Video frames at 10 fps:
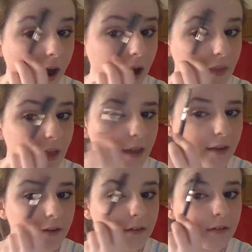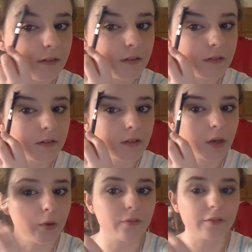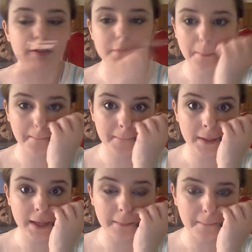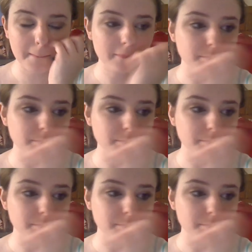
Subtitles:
and then go over it again.